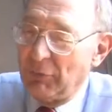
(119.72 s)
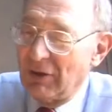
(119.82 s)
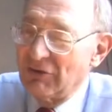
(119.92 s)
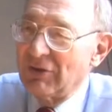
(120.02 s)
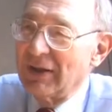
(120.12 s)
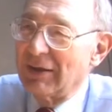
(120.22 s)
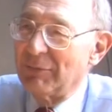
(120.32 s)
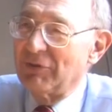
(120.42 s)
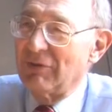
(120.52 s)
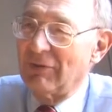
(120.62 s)
partial
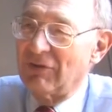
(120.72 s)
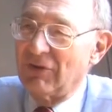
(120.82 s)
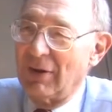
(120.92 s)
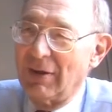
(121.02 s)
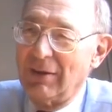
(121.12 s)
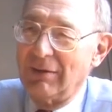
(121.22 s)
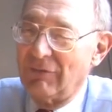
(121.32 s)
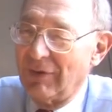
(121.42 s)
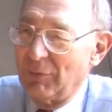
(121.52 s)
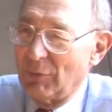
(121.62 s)
eclipse of the sun in
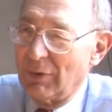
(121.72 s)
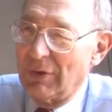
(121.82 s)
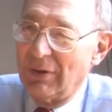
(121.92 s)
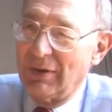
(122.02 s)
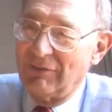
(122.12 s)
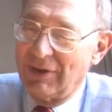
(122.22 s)
February of